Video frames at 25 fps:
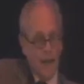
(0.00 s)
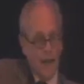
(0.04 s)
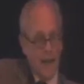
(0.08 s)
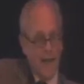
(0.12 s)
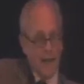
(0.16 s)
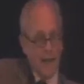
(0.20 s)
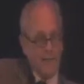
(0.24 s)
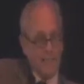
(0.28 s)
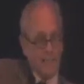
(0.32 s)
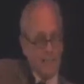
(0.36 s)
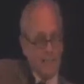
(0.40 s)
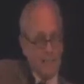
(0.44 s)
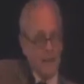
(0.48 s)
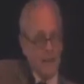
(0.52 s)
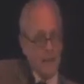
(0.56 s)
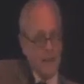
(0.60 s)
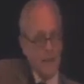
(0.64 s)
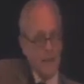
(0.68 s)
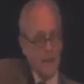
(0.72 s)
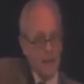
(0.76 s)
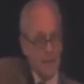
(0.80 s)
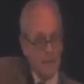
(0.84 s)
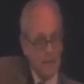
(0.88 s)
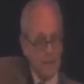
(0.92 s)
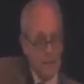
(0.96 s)
as
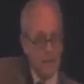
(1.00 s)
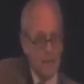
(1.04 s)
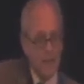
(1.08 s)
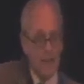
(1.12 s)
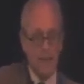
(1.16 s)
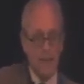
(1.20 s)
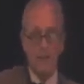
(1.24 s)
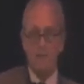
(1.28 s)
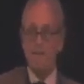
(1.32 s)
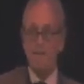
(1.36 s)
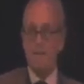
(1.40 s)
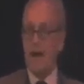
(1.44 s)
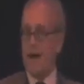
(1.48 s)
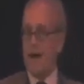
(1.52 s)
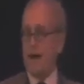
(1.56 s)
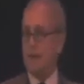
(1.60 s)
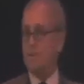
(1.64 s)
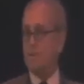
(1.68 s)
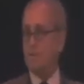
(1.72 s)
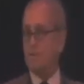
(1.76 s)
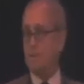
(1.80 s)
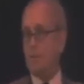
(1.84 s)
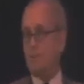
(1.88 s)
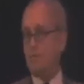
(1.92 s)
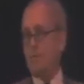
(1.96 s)
a state of
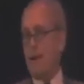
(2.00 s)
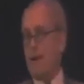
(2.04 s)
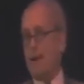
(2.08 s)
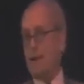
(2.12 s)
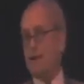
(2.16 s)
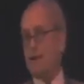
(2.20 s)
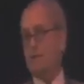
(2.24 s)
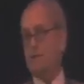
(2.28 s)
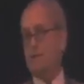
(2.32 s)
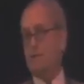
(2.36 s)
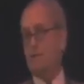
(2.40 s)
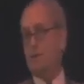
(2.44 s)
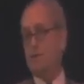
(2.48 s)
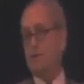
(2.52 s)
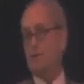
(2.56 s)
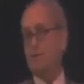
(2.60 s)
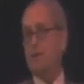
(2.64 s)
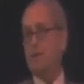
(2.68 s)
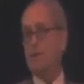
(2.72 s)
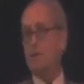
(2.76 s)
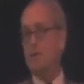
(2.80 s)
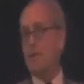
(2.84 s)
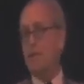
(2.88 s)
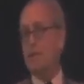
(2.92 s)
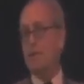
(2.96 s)
optimal balance
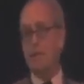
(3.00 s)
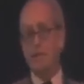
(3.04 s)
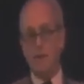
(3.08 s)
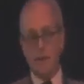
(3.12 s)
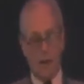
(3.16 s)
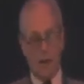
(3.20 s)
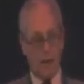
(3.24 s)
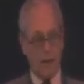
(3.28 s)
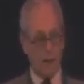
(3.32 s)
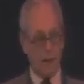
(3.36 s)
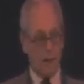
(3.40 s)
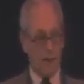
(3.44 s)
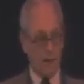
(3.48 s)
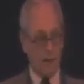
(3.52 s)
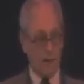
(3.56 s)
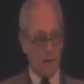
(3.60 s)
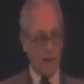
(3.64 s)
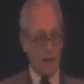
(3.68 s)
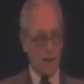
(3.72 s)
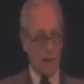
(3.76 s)
between yin and yang